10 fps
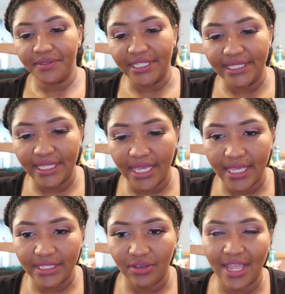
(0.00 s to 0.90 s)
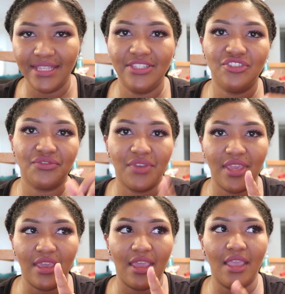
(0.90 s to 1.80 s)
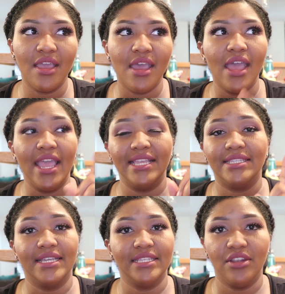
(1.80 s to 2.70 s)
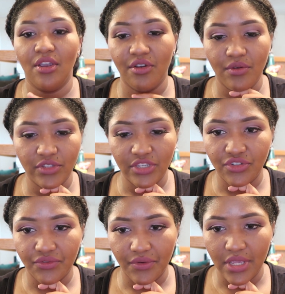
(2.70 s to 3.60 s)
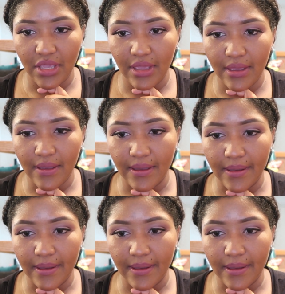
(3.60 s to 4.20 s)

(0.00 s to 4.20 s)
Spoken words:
Let's see, so that's drinking. It doesn't hurt to drink.